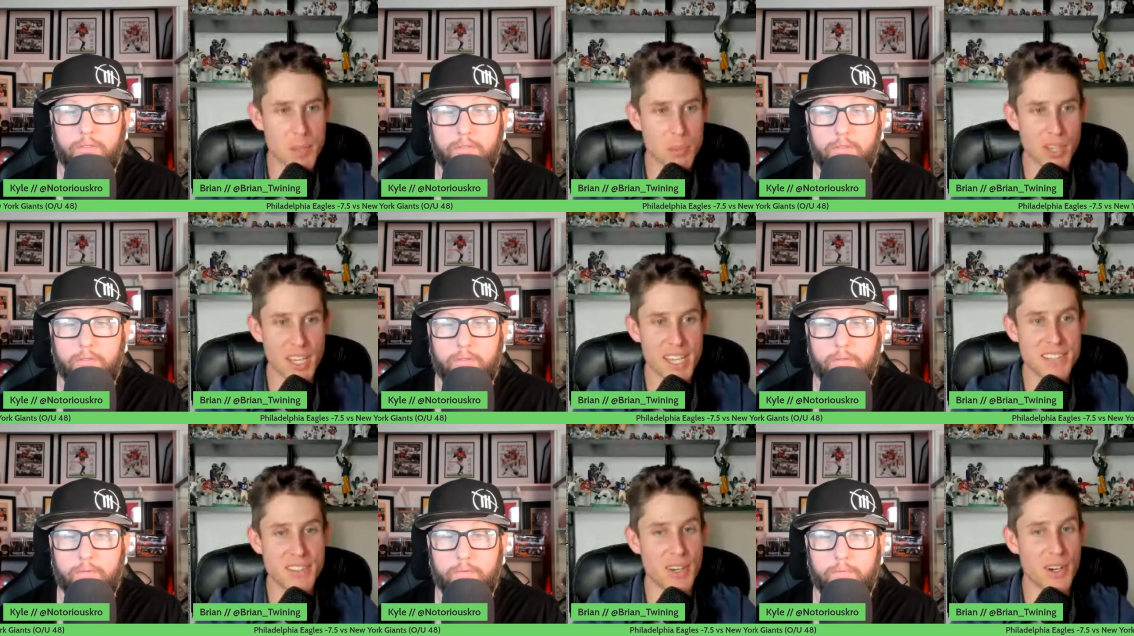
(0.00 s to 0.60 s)

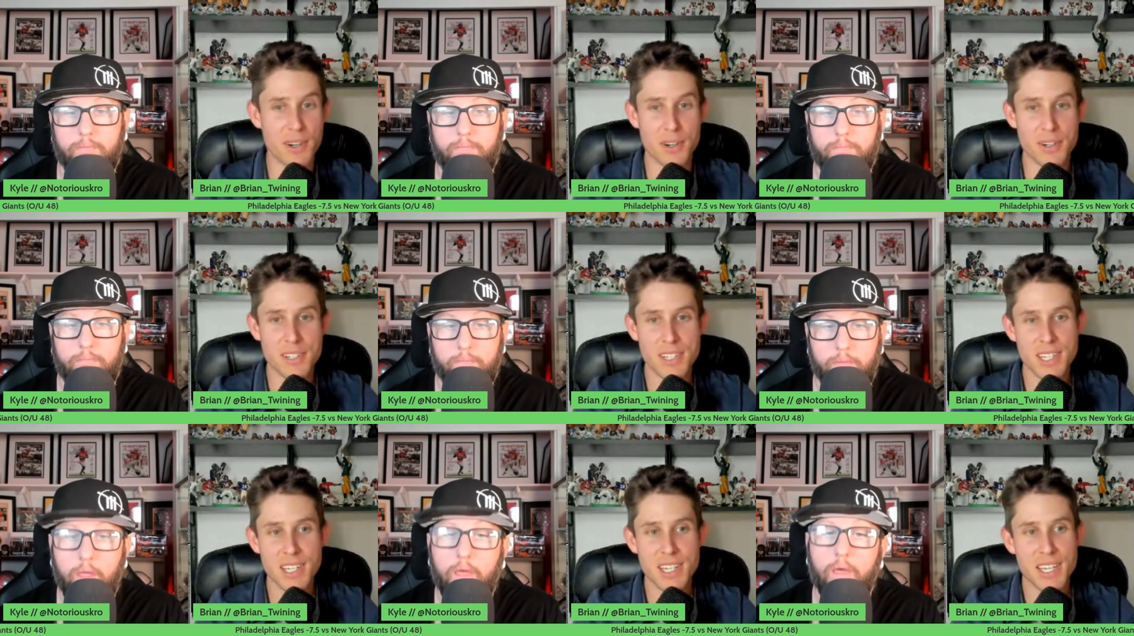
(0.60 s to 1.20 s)
Speaker 1: played, though.
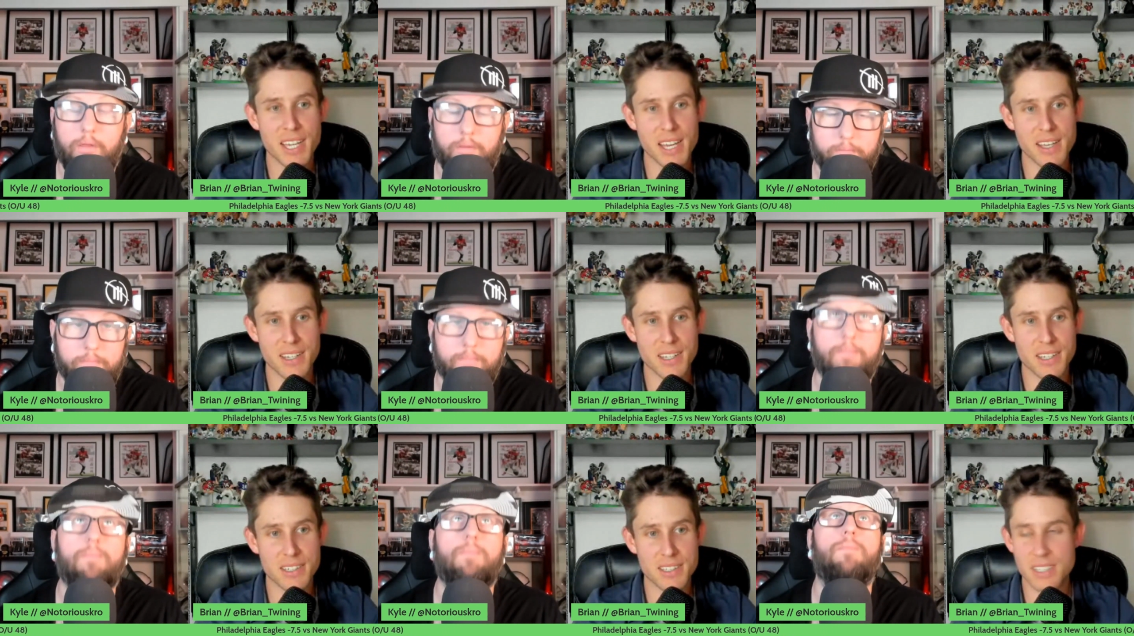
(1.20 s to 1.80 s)
Yeah, eh,
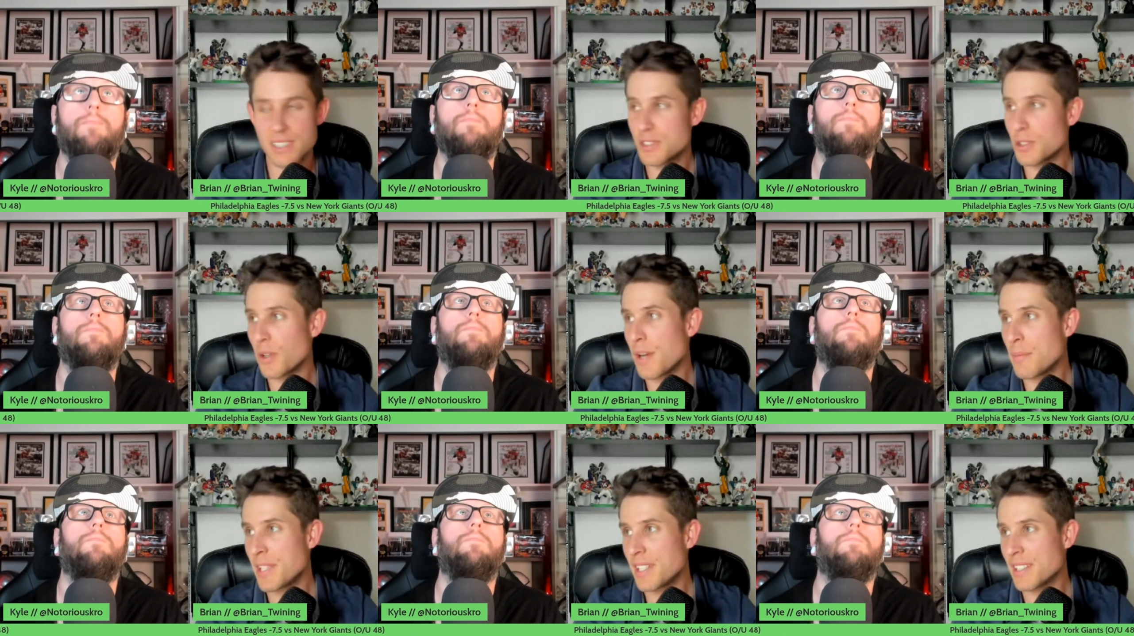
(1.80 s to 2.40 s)
so
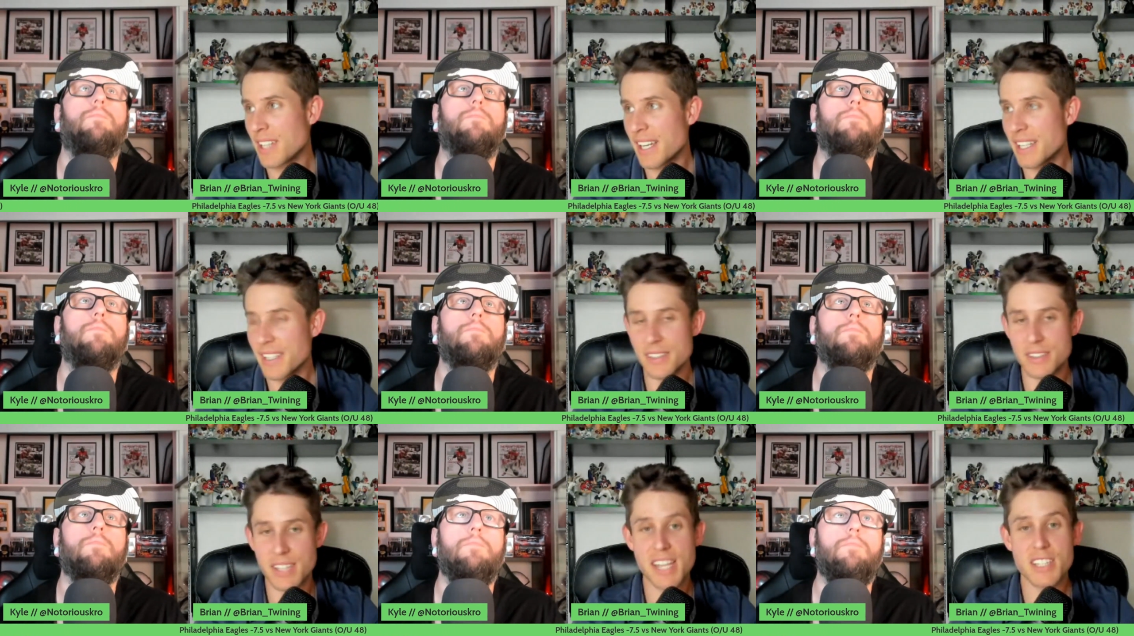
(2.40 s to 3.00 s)
I mean, like
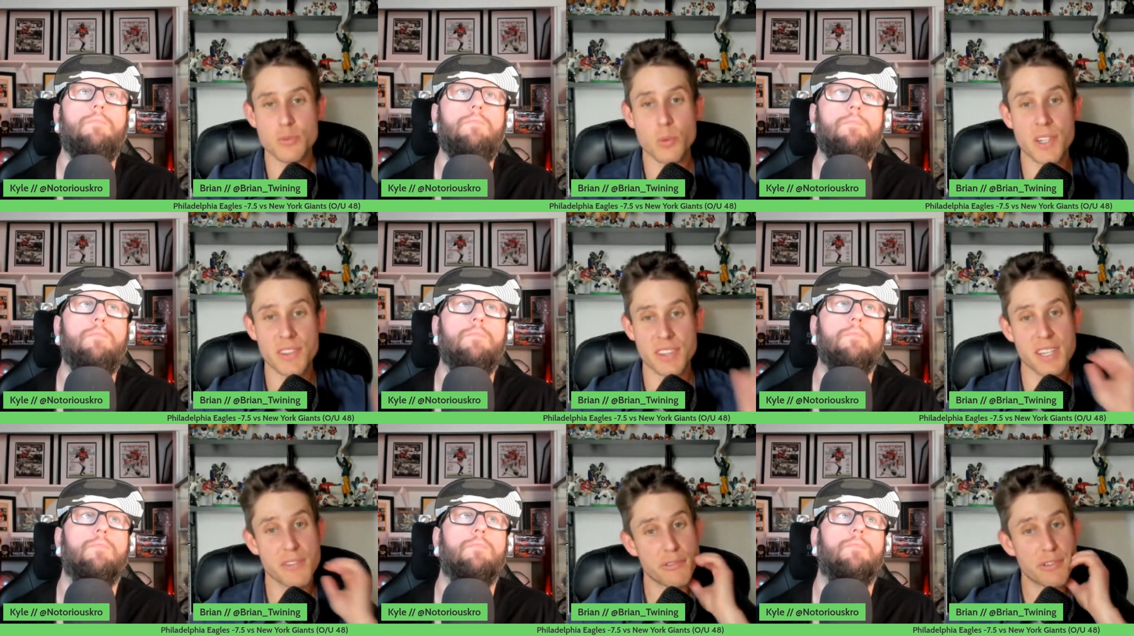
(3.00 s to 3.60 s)
that is one
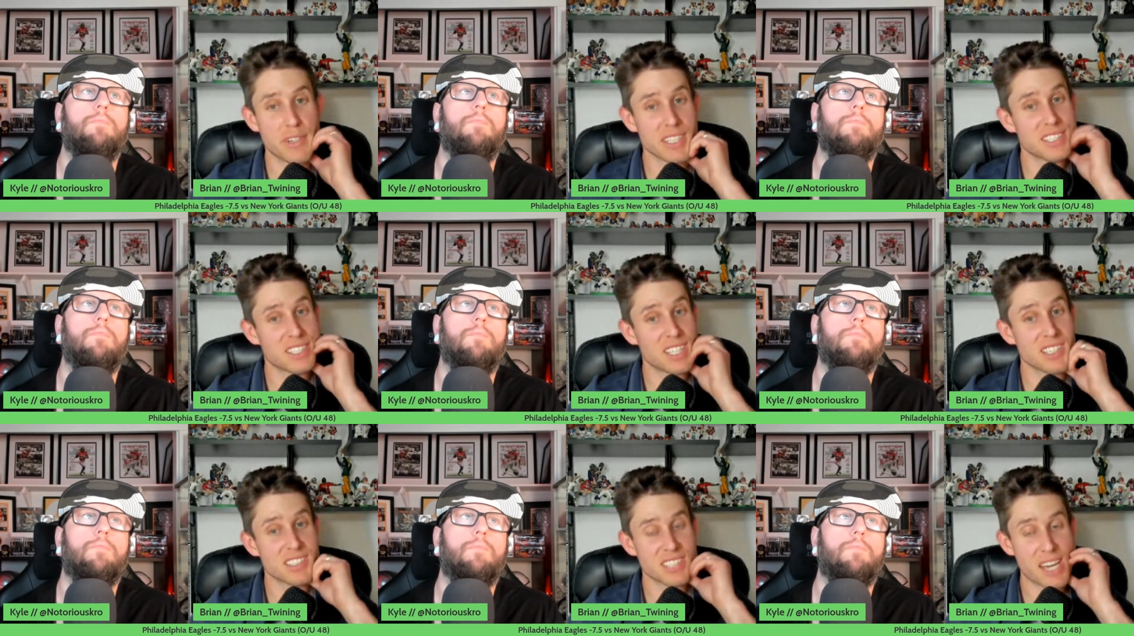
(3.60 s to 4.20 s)
thing. Philly
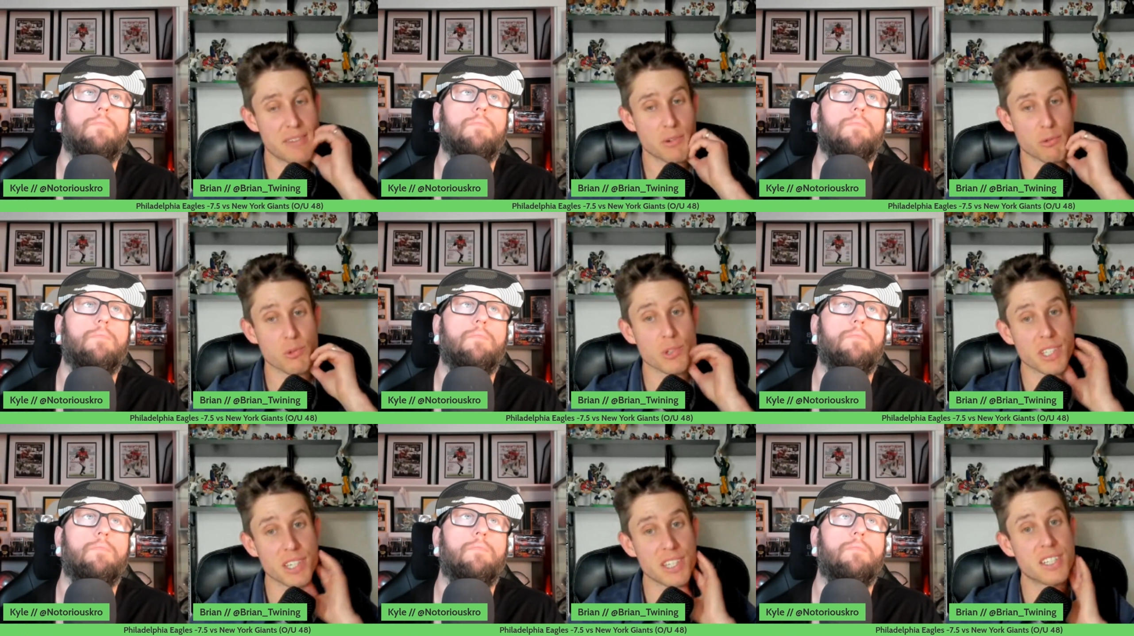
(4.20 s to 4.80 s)
does have a
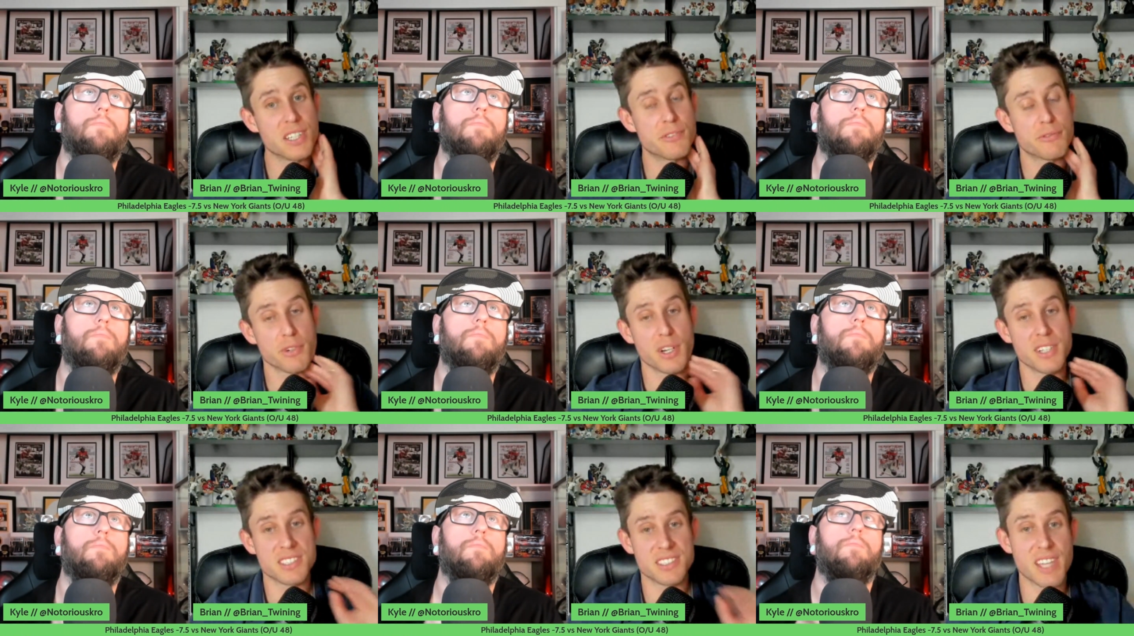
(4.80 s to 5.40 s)
really good
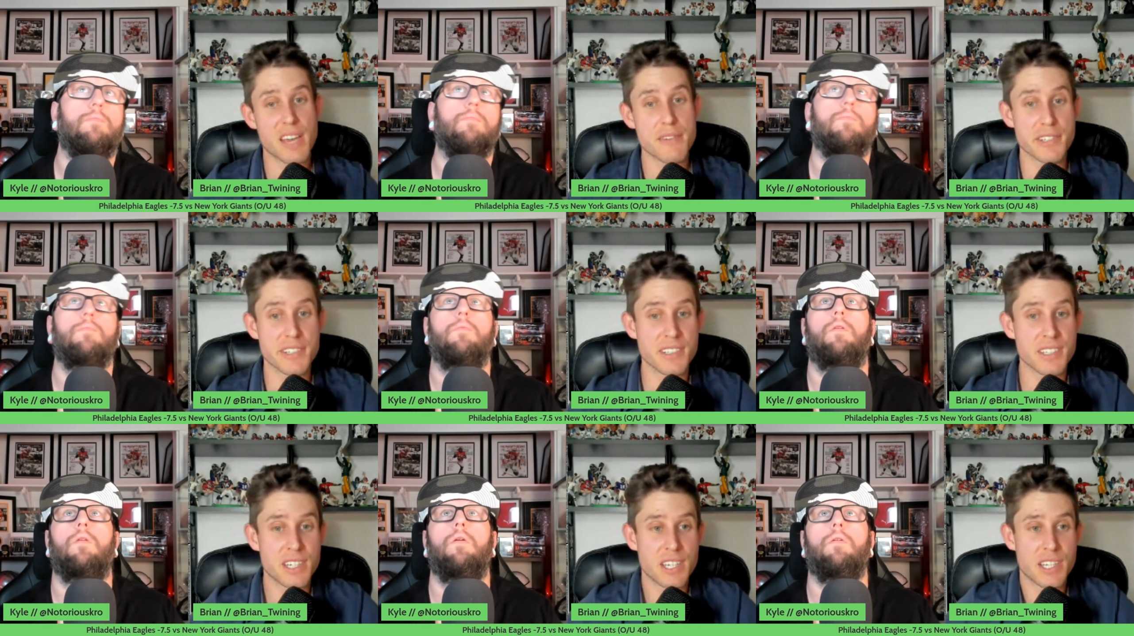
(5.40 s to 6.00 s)
front
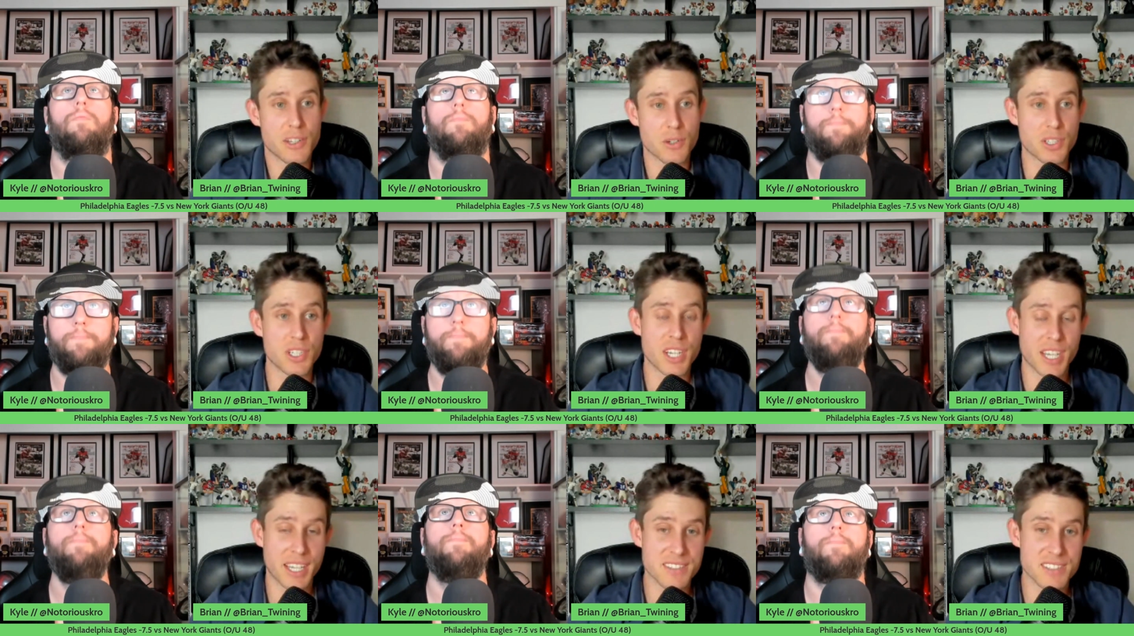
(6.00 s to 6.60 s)
seven. They're mm-hmm.
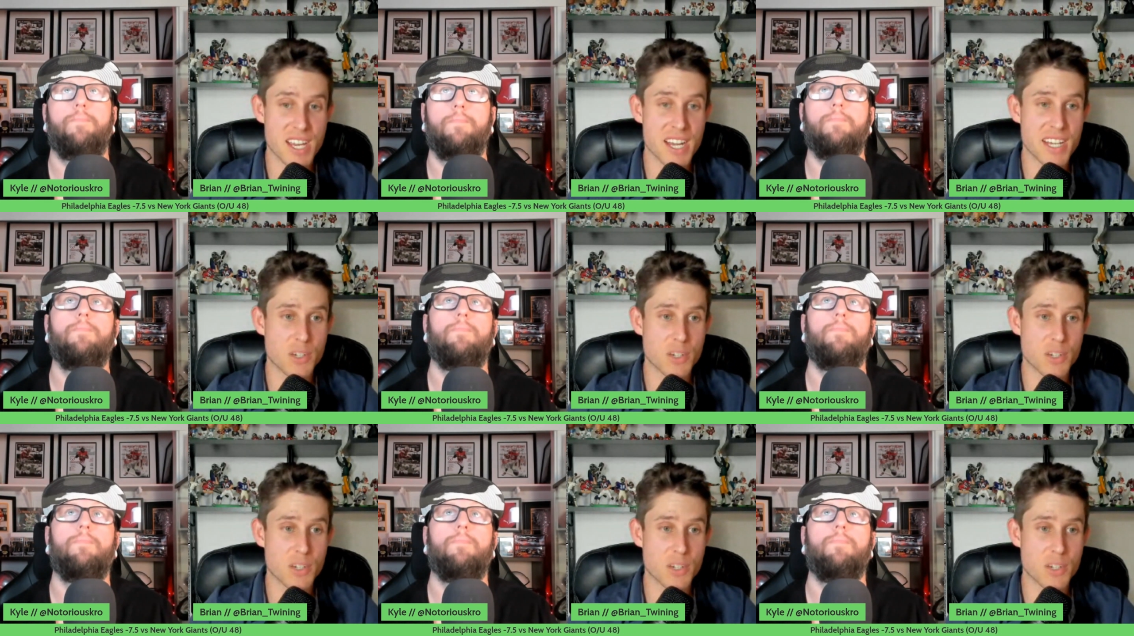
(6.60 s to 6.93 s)
good at containing